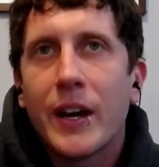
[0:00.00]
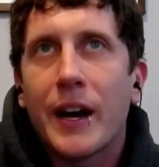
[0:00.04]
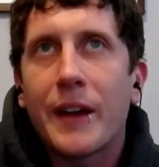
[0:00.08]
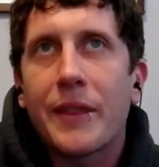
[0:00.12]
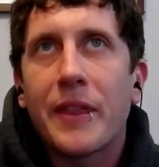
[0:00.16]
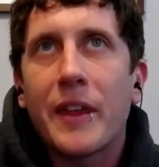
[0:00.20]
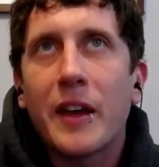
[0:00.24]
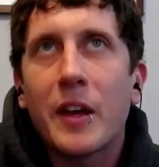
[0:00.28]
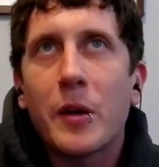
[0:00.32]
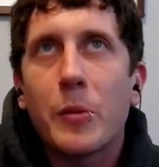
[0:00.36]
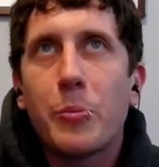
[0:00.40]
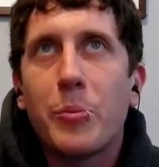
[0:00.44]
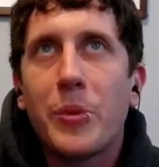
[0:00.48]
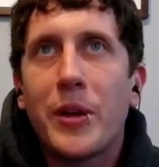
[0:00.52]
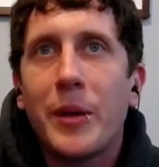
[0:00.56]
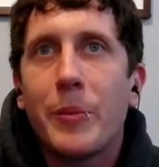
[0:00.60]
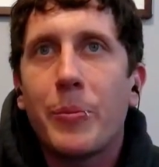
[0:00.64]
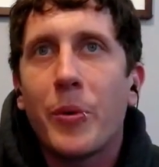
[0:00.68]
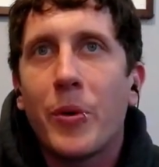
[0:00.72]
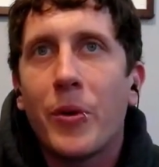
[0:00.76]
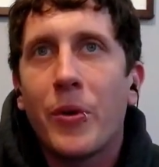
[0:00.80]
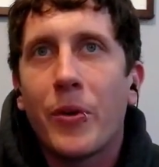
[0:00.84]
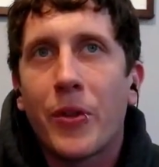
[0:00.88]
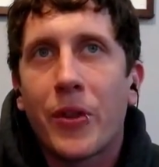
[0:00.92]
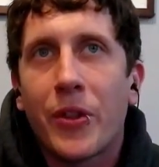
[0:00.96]
think
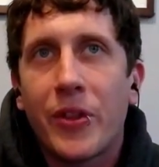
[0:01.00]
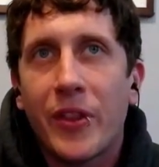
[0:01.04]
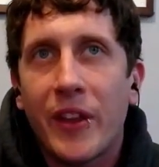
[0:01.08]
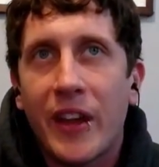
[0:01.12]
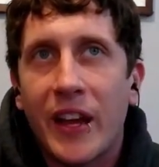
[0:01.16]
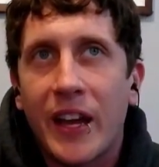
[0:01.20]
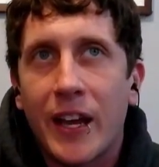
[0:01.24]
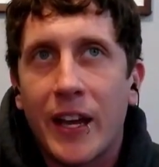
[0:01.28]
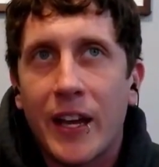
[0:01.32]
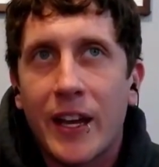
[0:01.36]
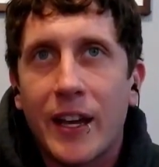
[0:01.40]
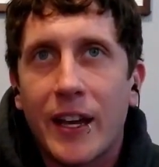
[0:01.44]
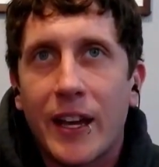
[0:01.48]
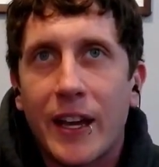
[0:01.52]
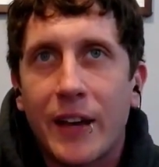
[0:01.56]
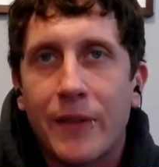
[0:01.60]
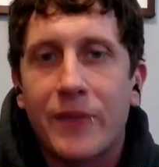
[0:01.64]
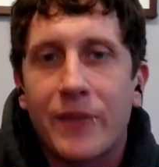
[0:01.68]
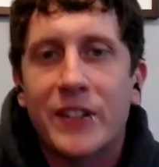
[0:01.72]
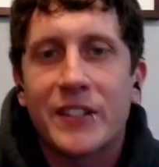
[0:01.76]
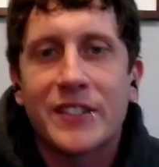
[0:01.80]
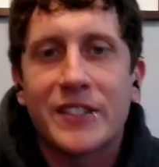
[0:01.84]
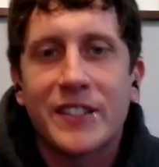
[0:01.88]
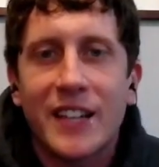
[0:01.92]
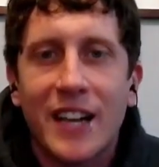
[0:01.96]
people think if
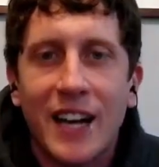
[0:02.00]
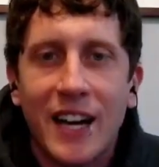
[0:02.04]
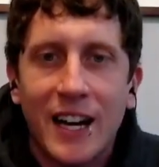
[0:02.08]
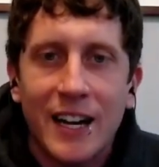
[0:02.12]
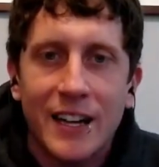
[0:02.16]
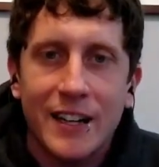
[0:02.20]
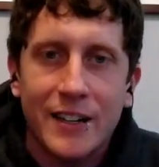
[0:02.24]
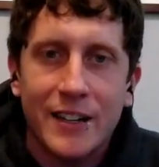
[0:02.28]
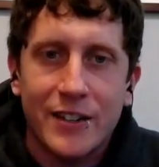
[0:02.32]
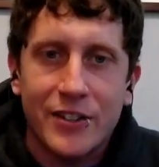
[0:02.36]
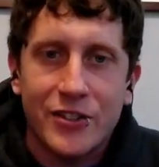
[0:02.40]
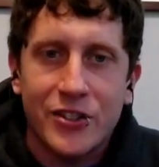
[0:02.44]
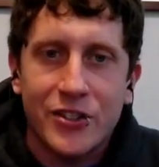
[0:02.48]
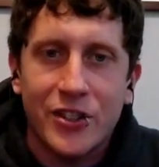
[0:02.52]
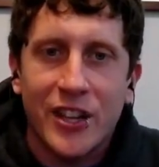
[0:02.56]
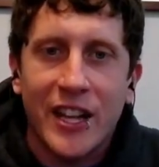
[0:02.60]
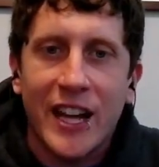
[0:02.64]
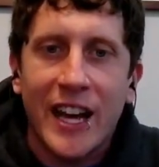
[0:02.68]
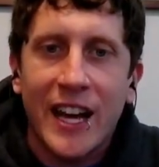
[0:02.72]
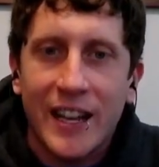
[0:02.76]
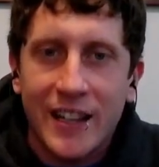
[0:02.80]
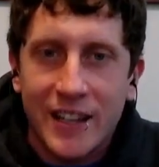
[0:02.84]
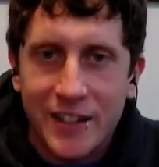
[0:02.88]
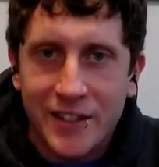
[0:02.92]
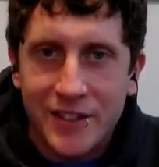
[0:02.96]
it's not
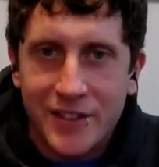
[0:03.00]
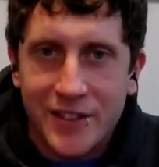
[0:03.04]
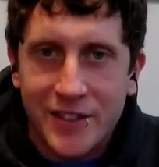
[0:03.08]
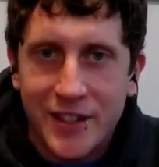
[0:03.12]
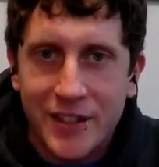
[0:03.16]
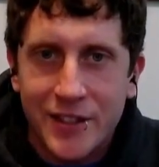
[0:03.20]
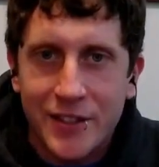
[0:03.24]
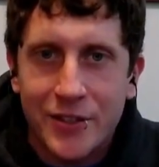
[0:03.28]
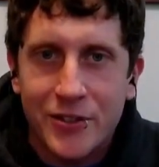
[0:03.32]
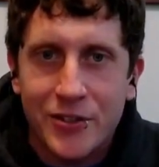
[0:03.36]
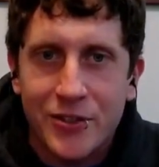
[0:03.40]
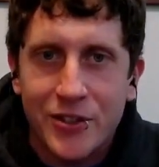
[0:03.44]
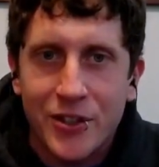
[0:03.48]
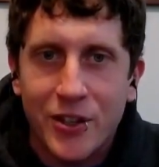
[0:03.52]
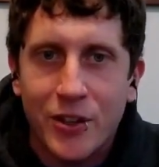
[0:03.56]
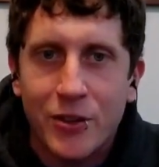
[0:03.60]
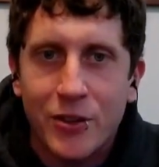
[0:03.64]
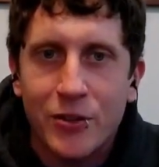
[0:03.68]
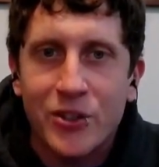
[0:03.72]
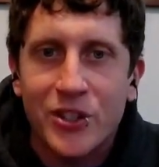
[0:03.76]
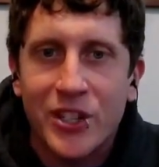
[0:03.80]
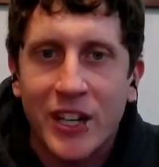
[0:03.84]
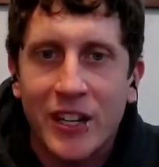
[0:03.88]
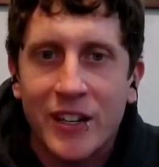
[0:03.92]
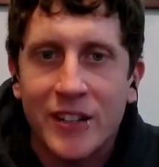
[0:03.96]
gelatinous that there's no
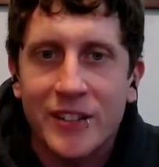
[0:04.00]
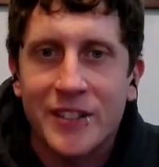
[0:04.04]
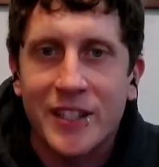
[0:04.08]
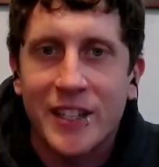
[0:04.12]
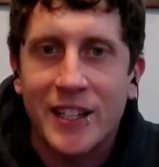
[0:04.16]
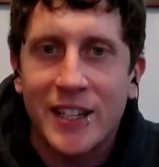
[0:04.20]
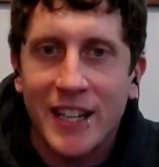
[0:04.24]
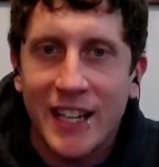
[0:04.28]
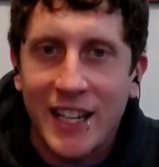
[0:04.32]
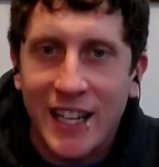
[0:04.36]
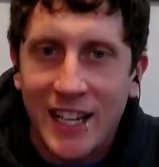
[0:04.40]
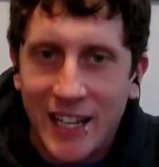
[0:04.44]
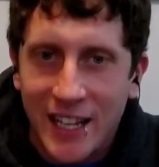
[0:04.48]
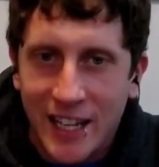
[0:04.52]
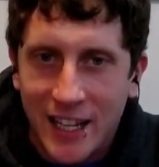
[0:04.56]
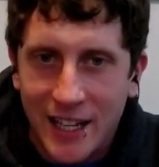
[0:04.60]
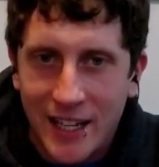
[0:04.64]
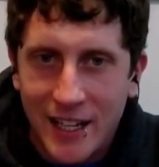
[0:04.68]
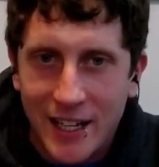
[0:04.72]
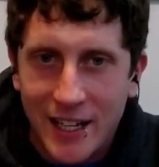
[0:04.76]
gelatin in it,